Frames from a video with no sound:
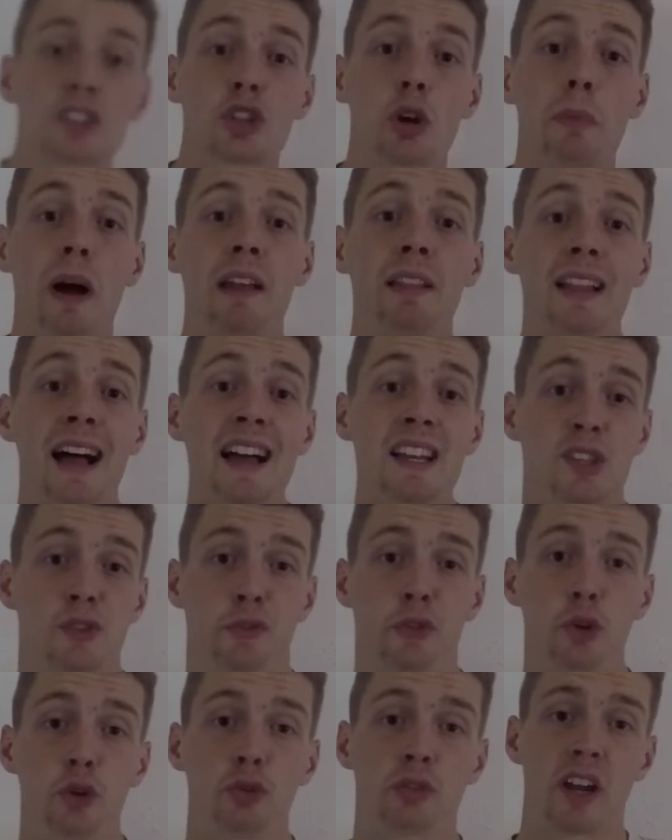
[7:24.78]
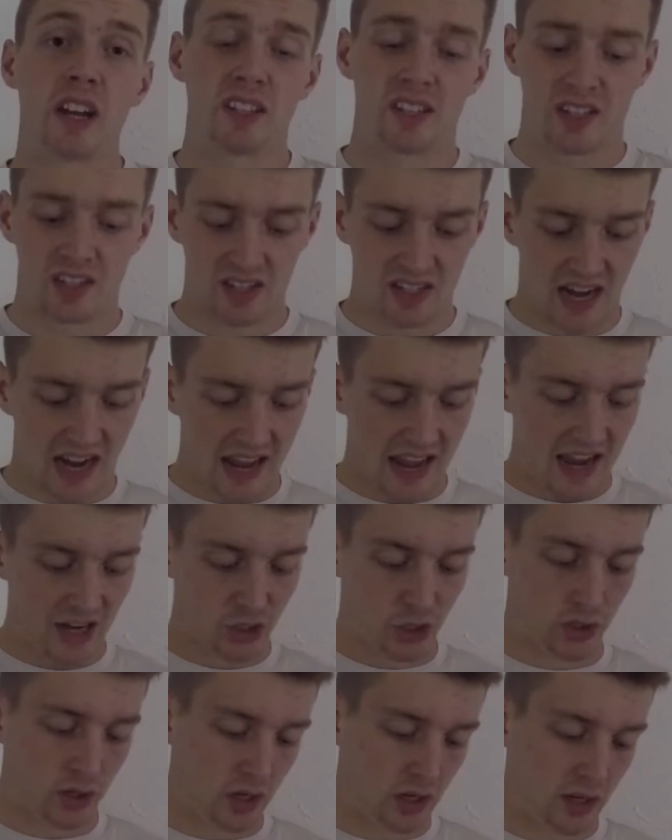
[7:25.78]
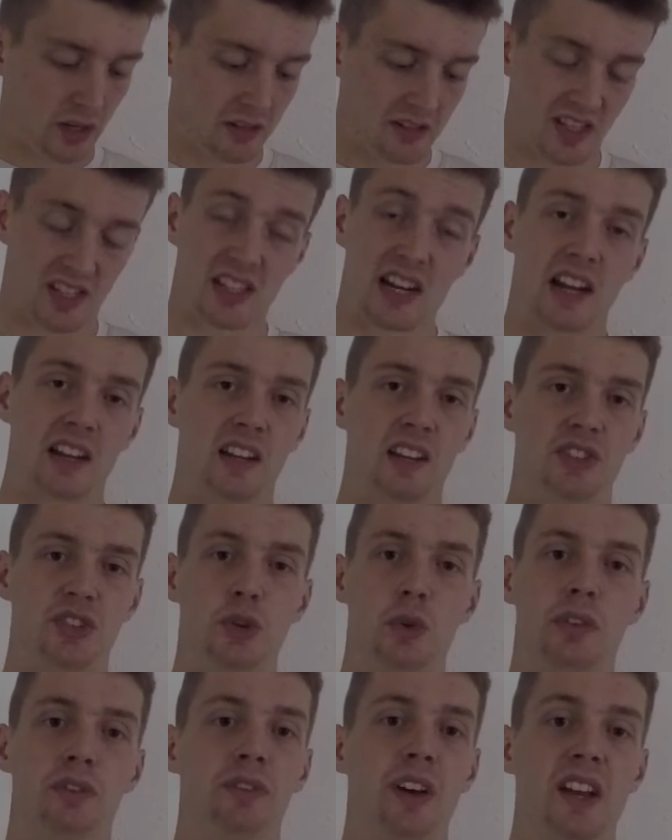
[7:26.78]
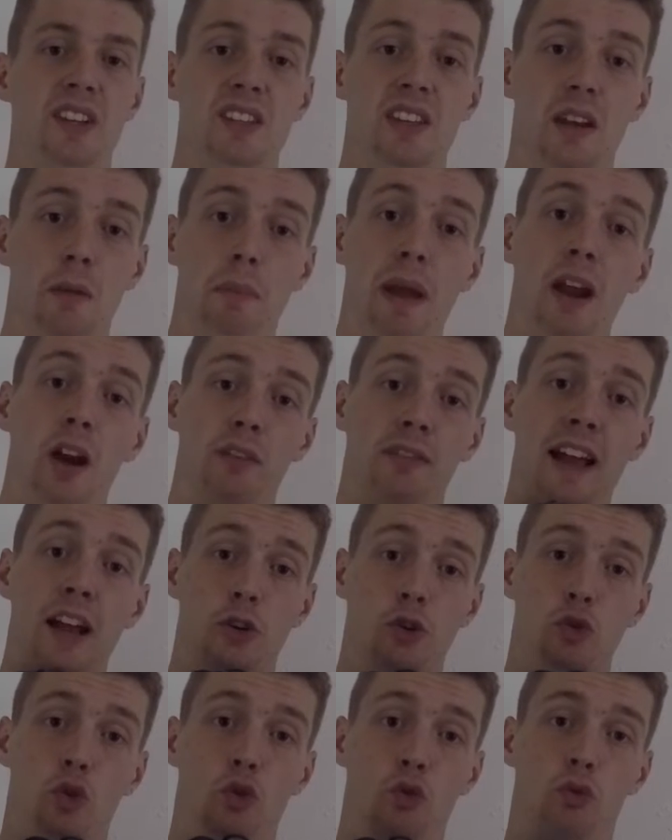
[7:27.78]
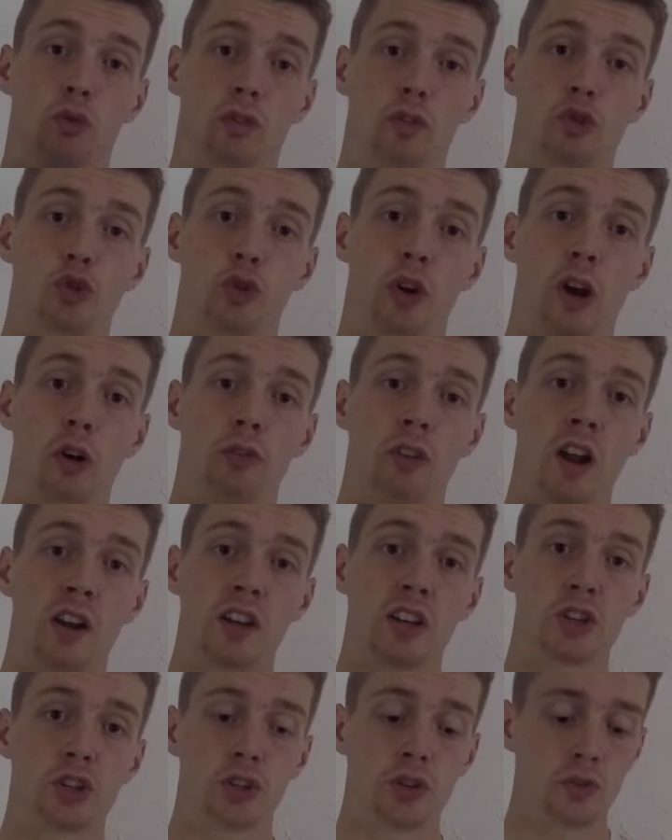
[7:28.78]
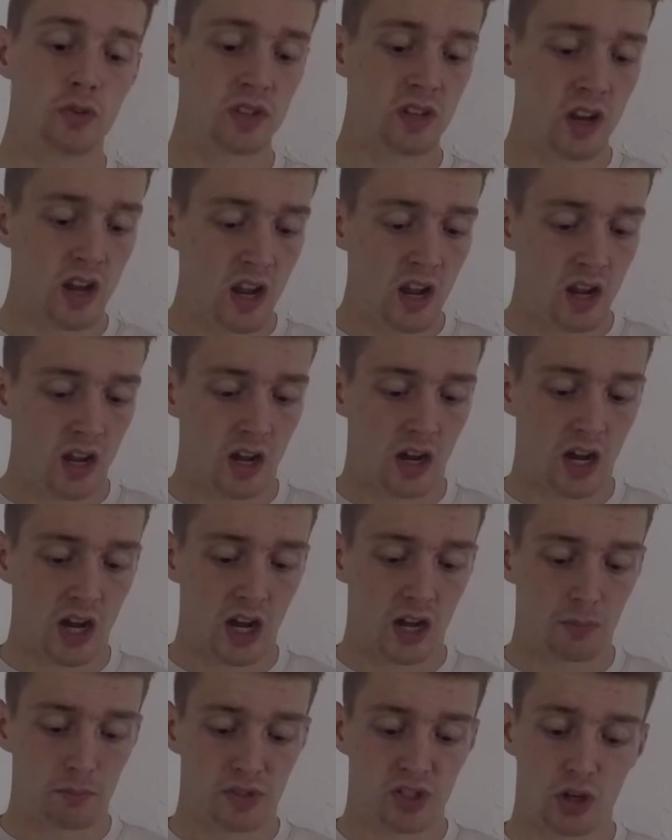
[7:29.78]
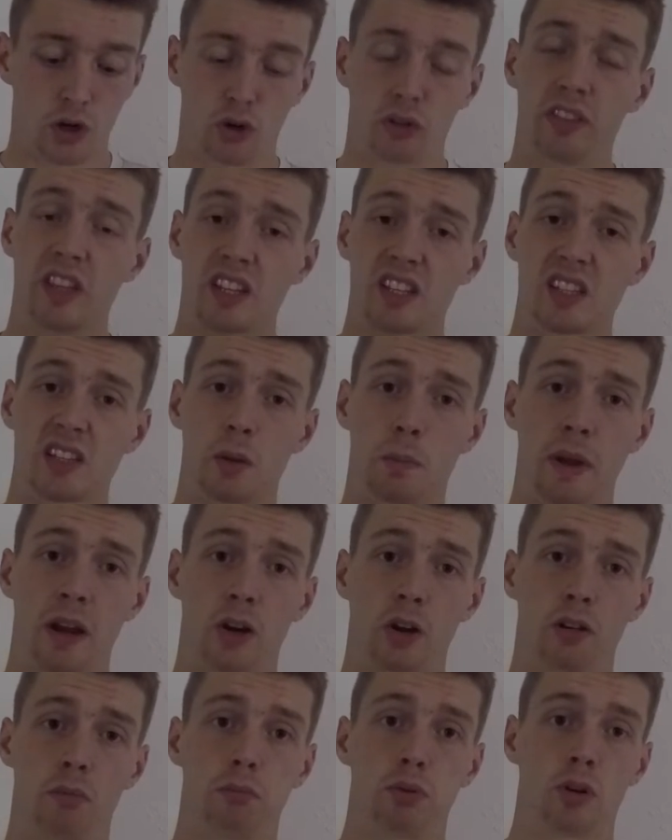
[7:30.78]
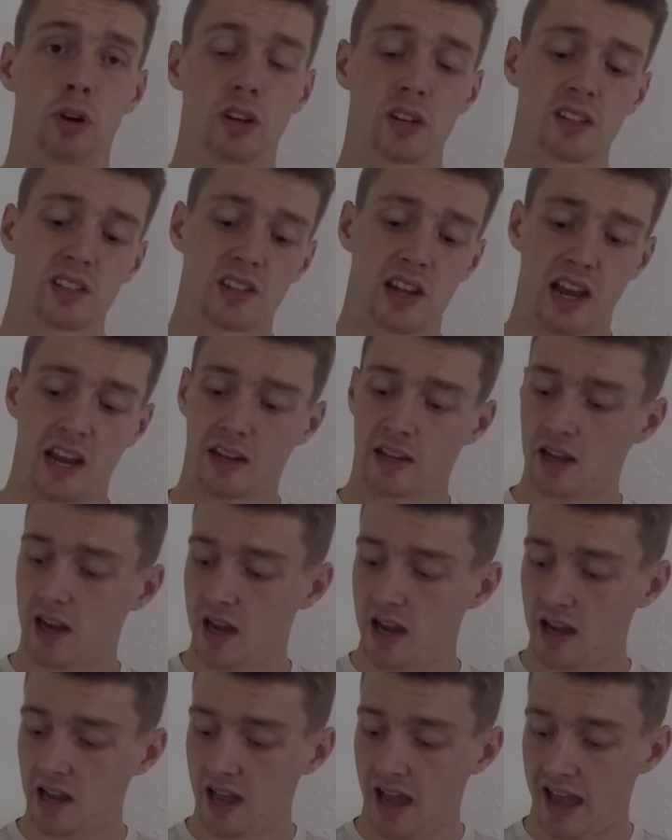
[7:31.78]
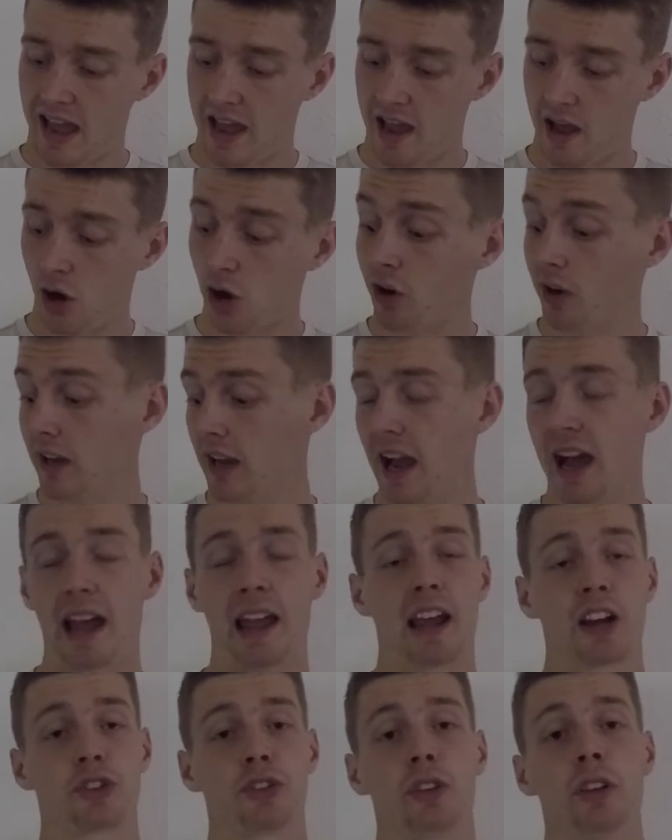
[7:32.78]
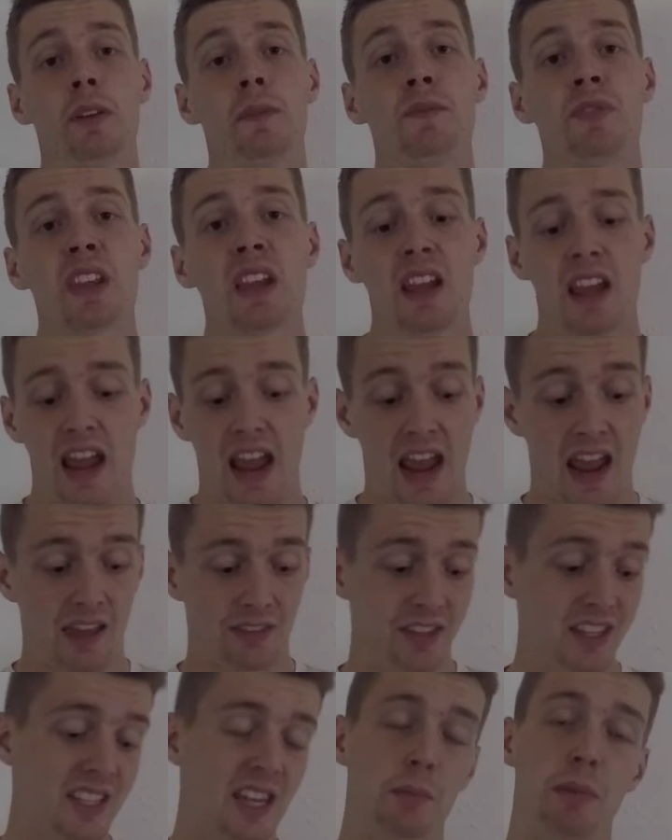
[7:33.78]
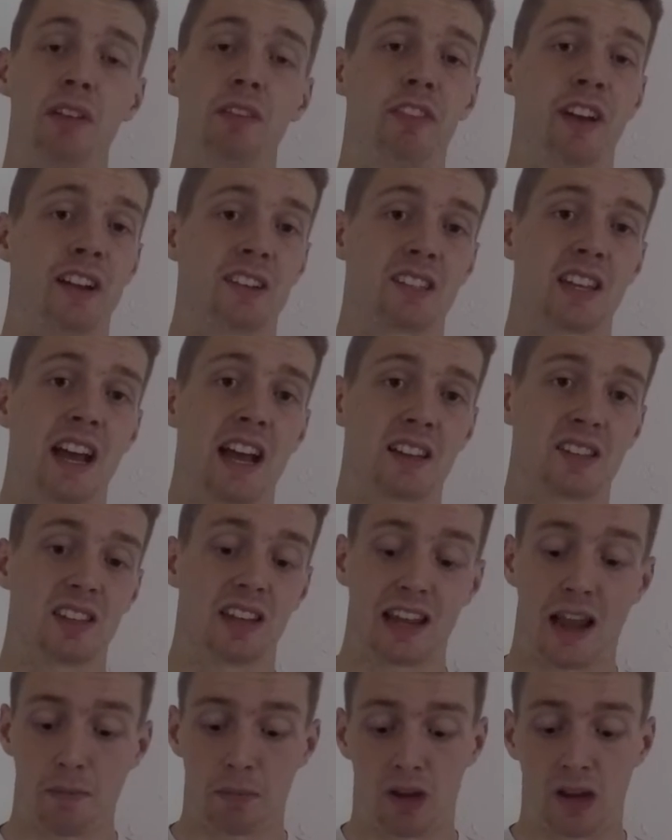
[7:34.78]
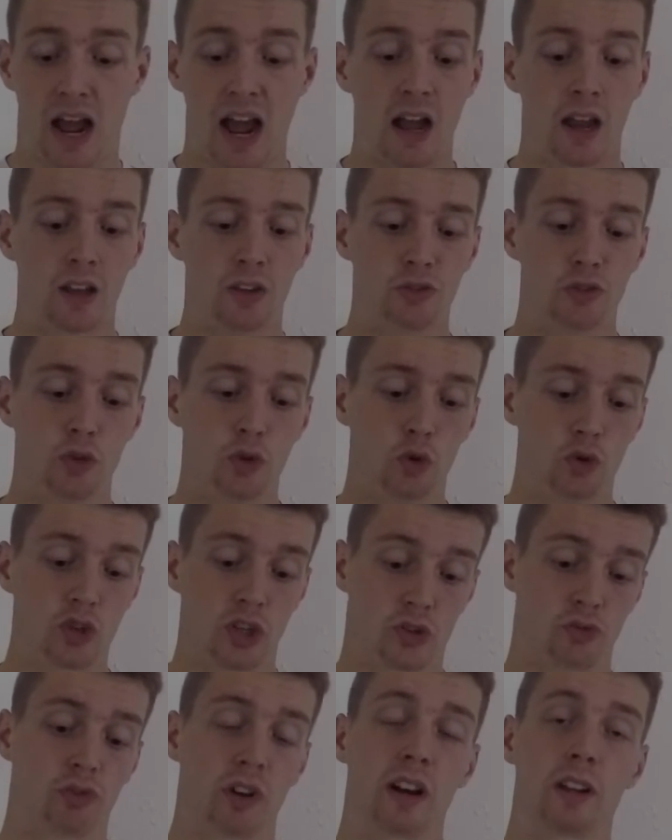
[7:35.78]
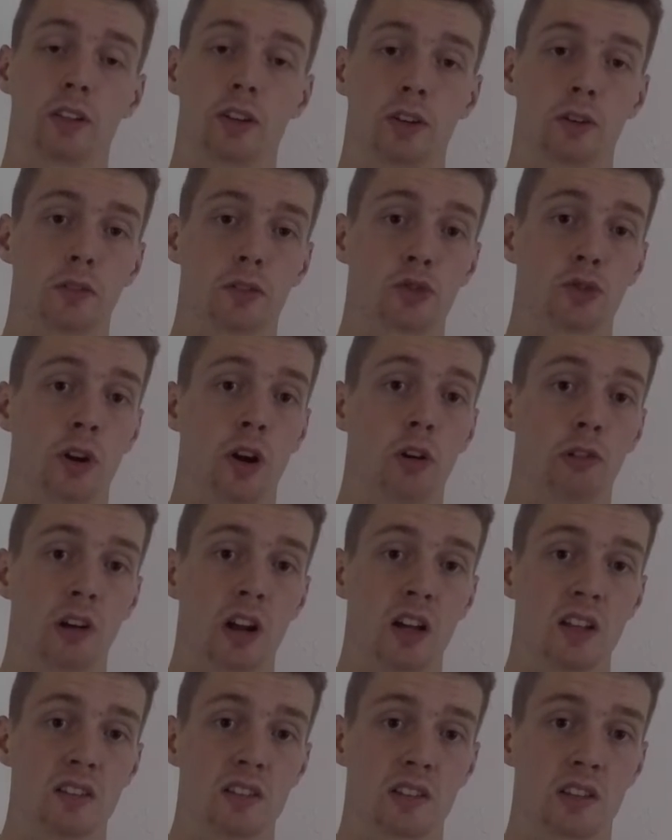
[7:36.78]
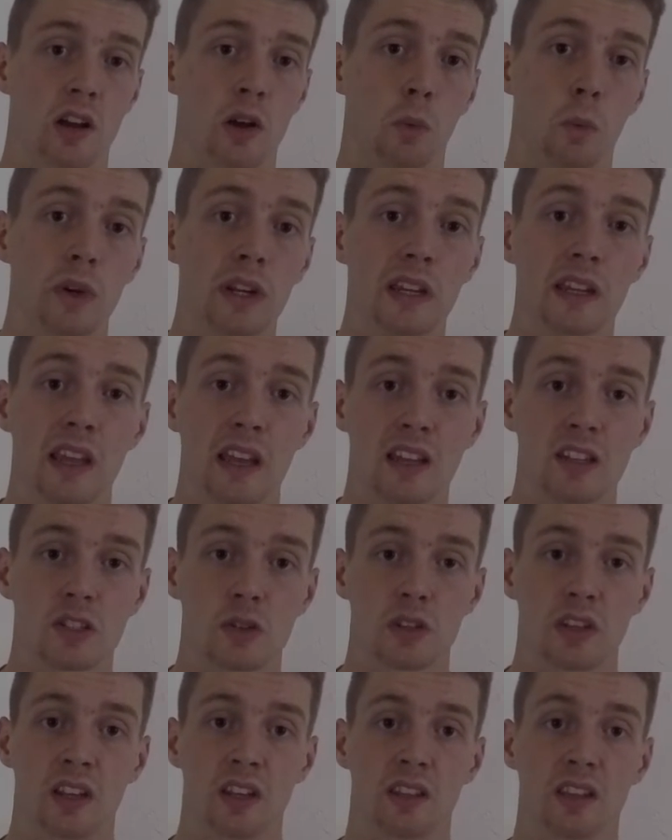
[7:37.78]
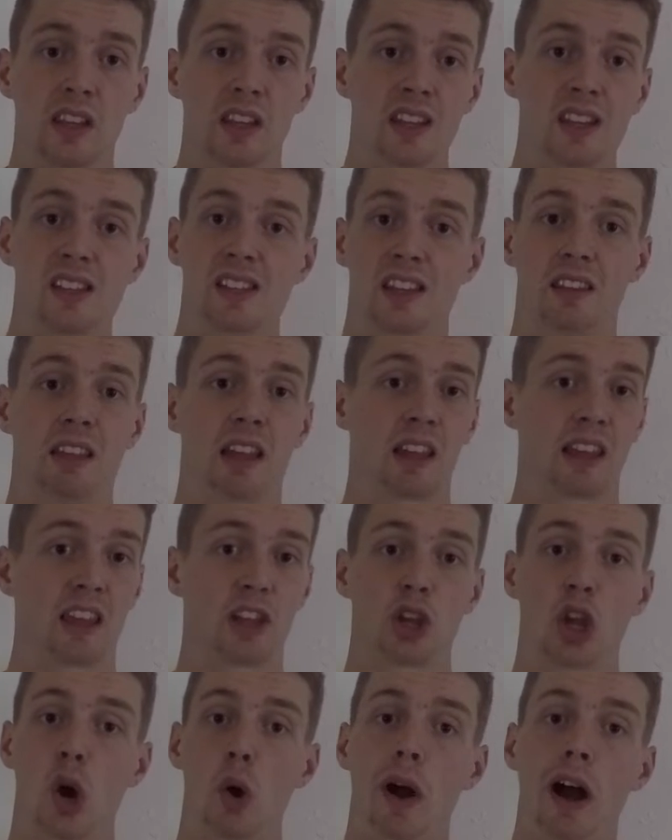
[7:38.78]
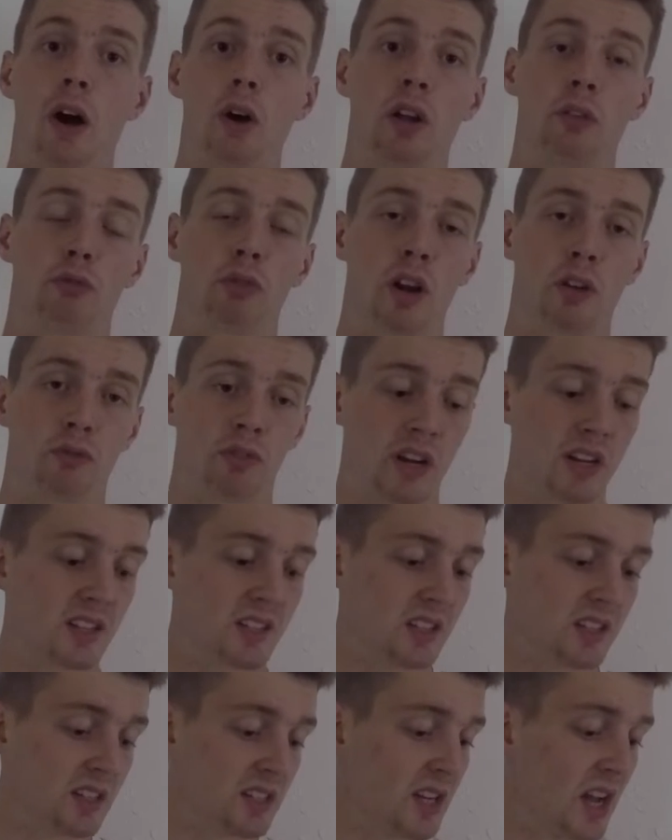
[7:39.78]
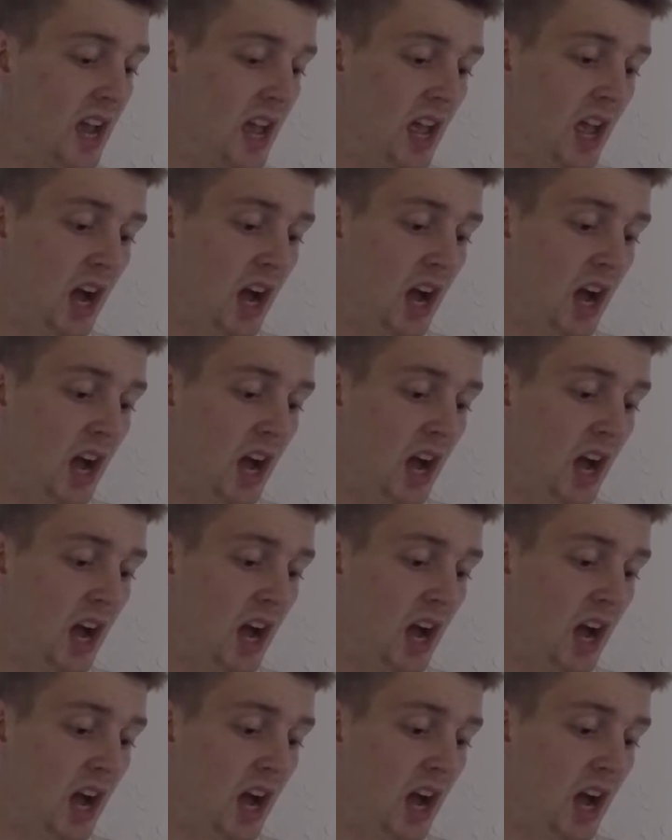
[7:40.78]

So my last few races, I actually decided to invest in a pair of actual trail running shoes. So this is a pair of Brooks I got at REI actually, and these have been fantastic. I mean, I do just regular trail runs on weekends in these and then can go out and run races.